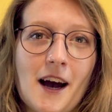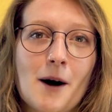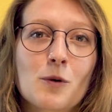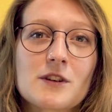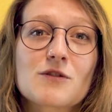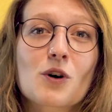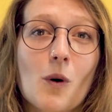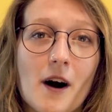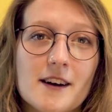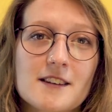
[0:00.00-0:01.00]
and what is
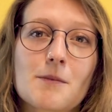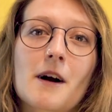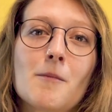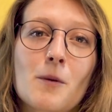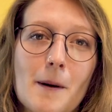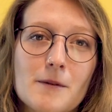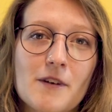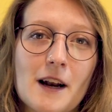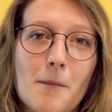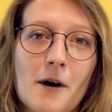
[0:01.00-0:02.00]
required to become a web
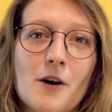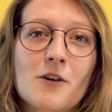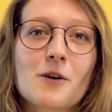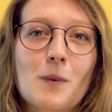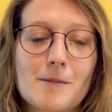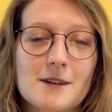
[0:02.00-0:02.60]
developer or a web